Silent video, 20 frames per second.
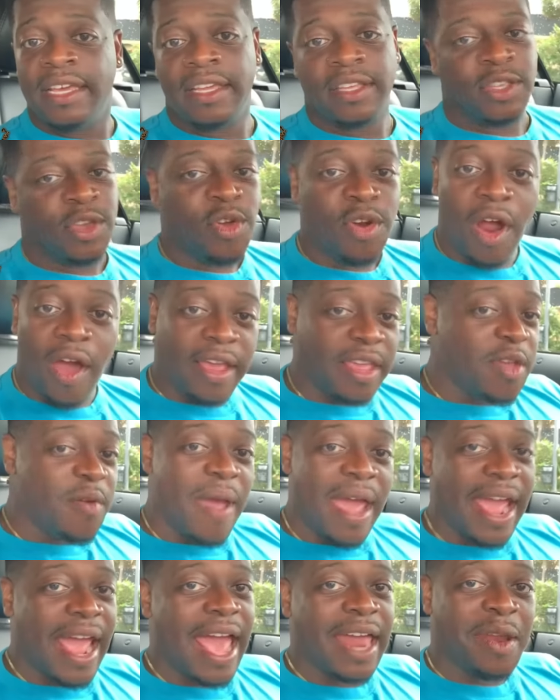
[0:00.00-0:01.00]
You
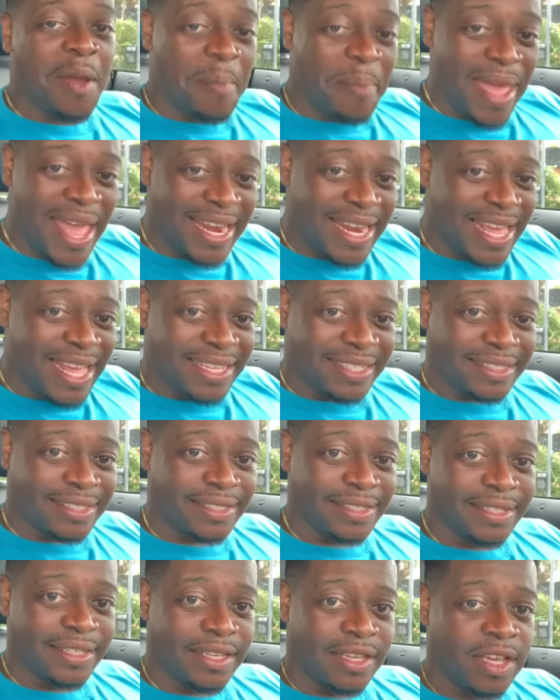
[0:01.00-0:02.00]
ain't had no business.
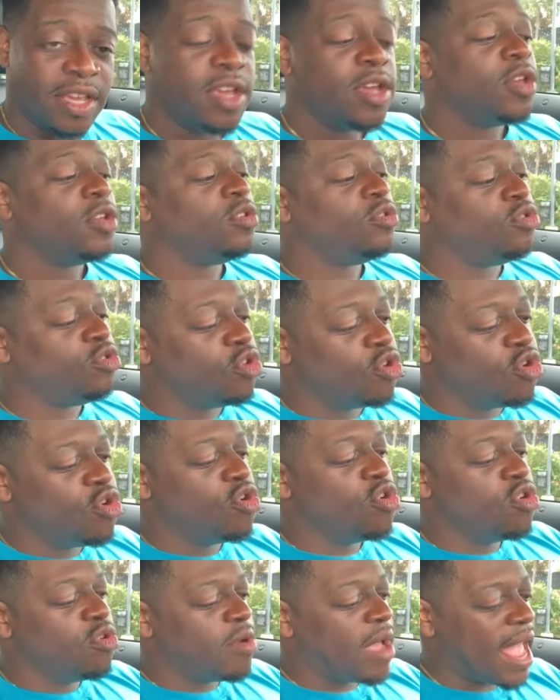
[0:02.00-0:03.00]

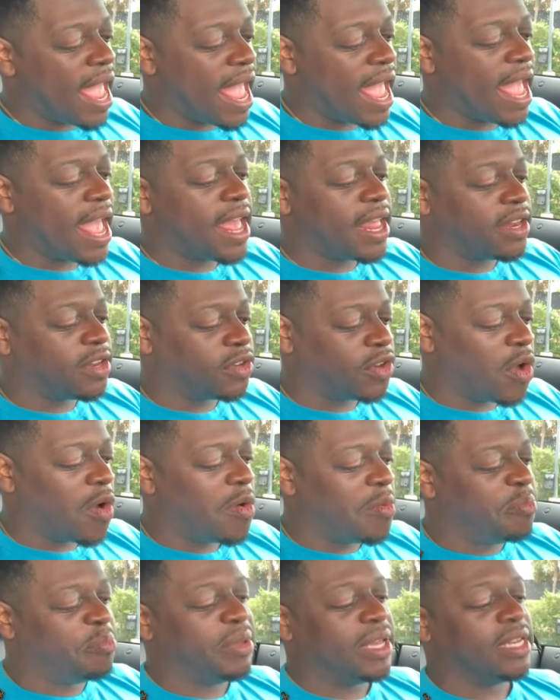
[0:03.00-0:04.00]
You had
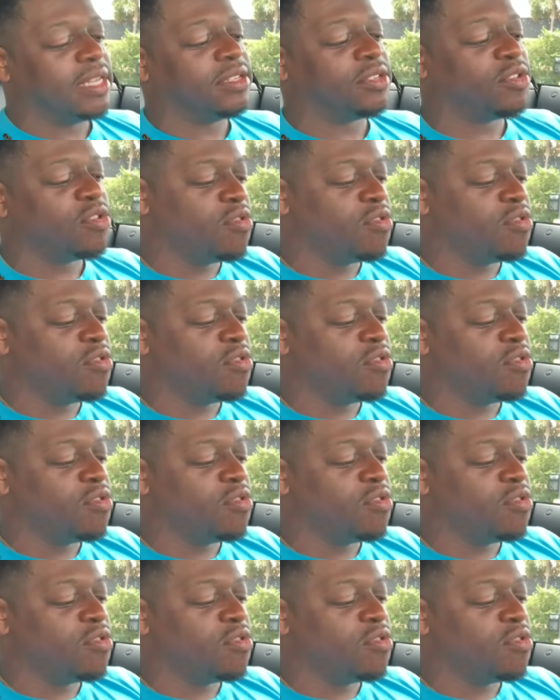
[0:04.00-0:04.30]
no business.